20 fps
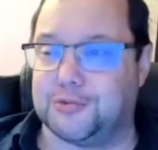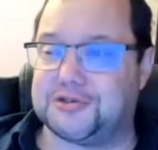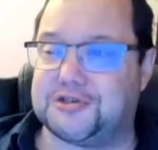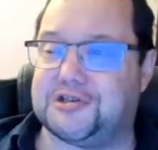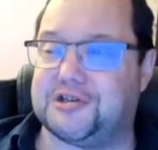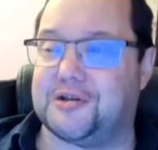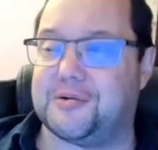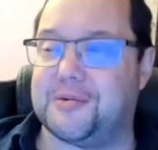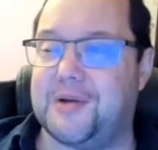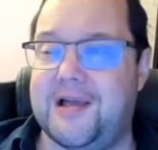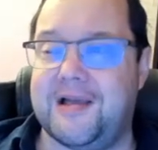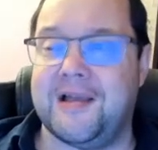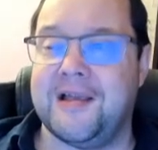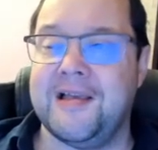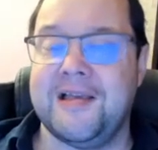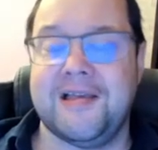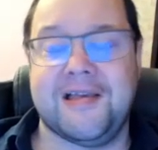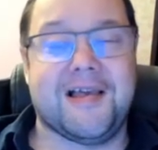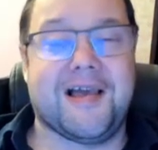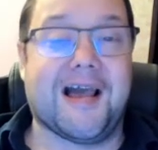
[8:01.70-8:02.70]
to it
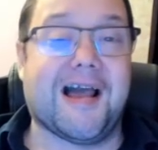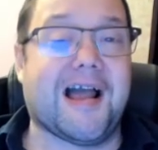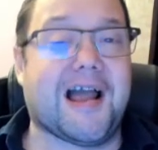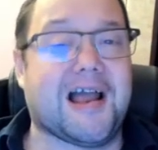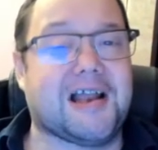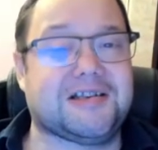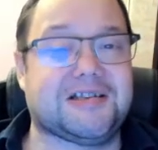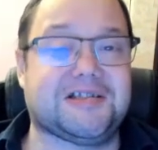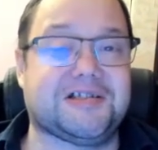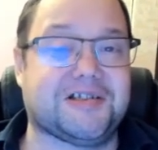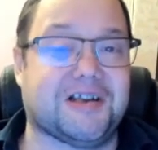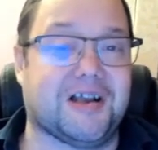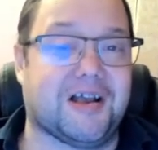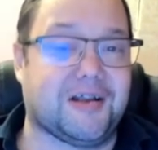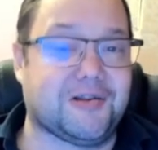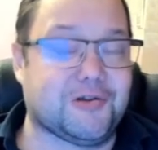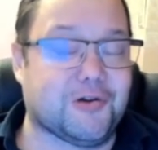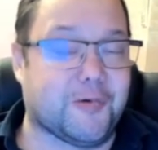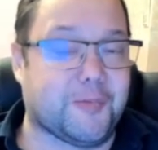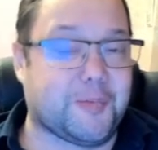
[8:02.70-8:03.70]
and
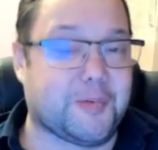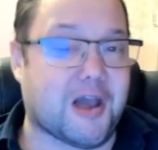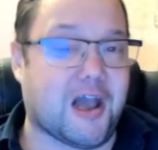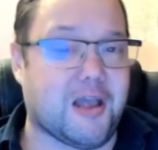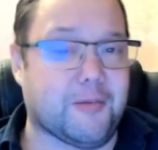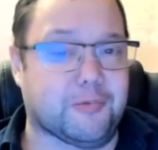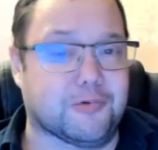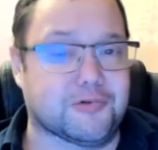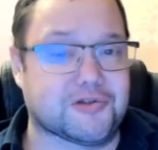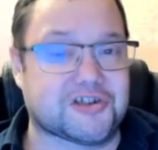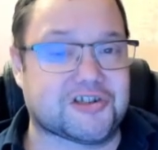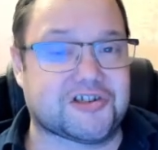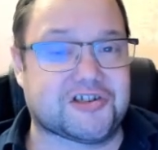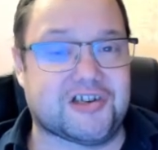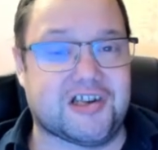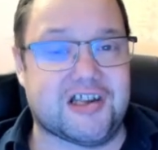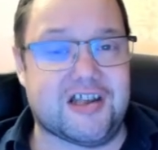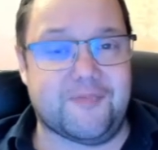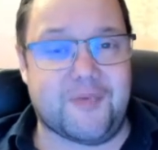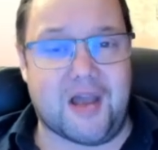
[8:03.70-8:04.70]
uh, you'll be able to
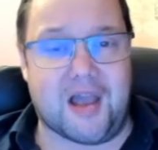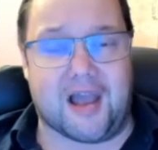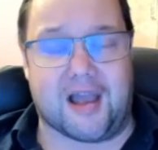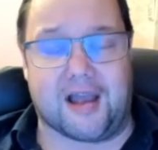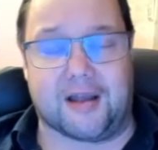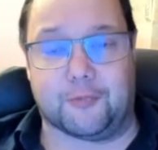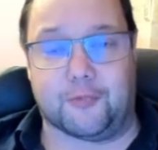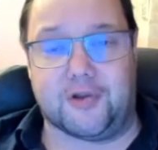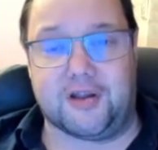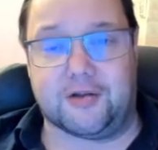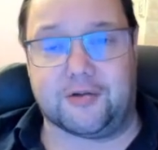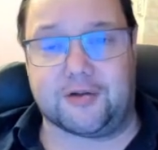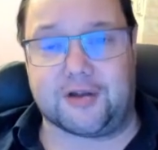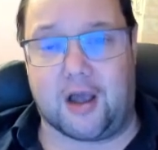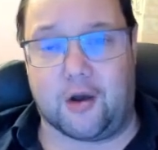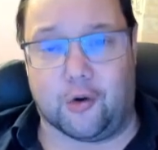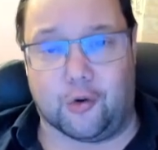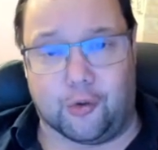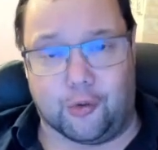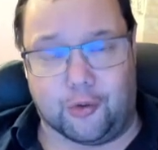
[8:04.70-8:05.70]
see there and we
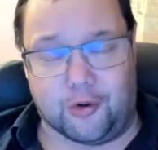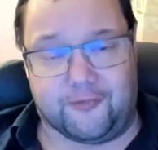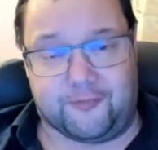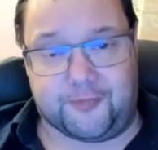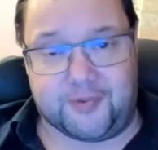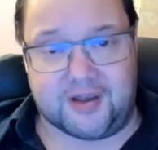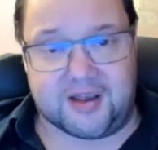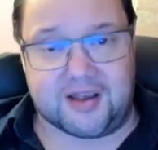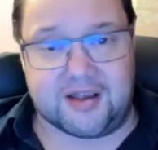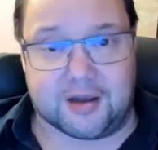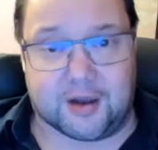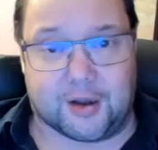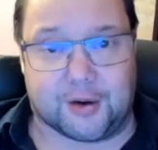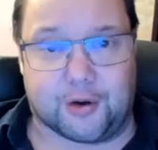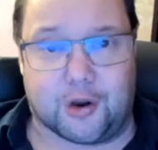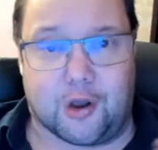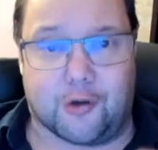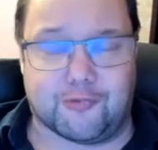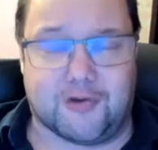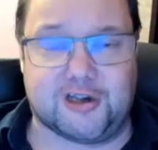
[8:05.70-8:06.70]
got all of the uh,
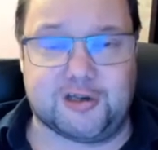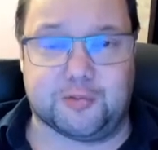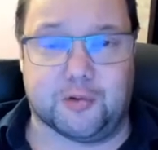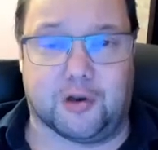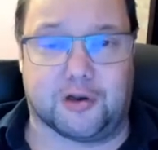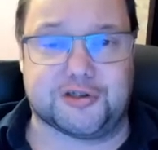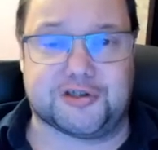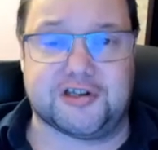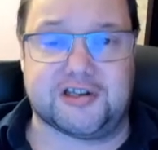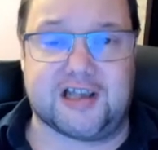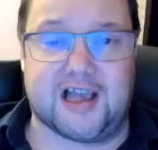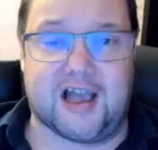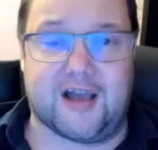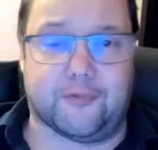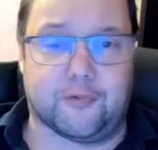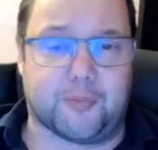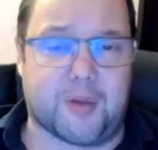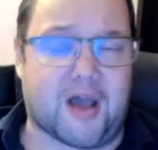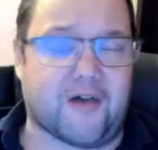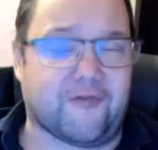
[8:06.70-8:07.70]
long range models
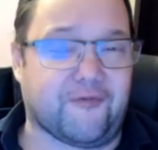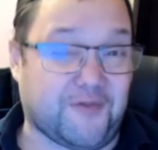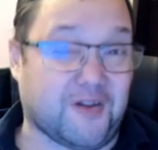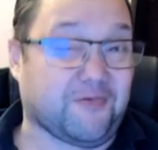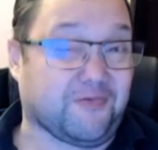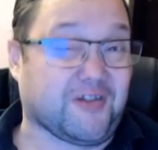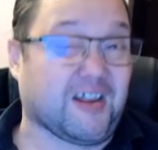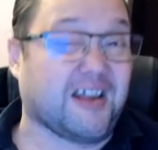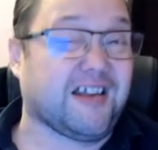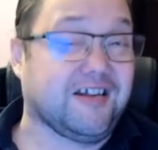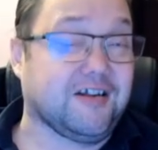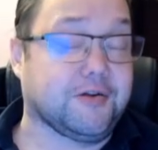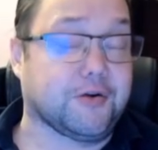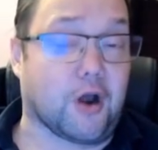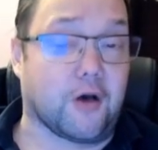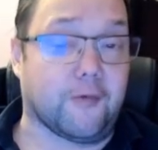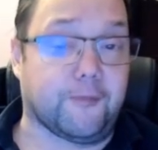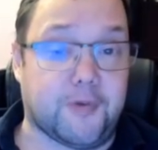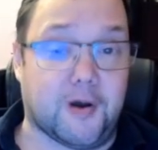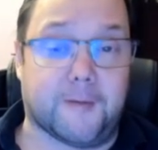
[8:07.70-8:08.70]
together about 15
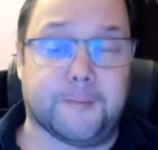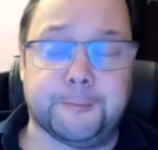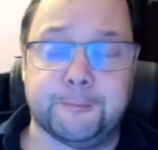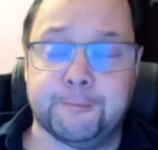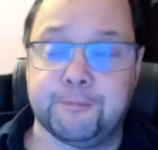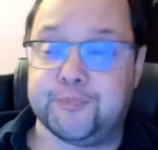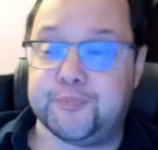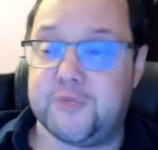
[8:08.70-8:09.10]
of them